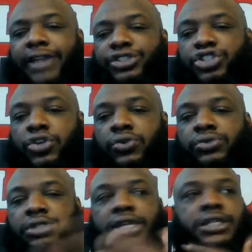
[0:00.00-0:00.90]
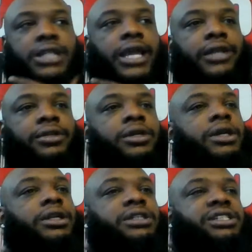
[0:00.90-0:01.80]
Jones is like
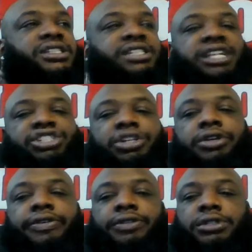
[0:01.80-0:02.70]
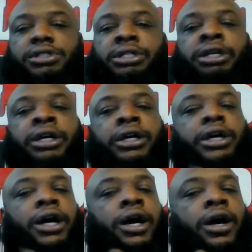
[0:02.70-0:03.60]
the successor
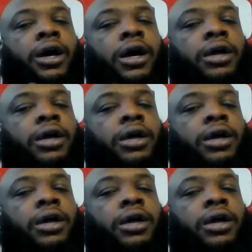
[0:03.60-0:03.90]
to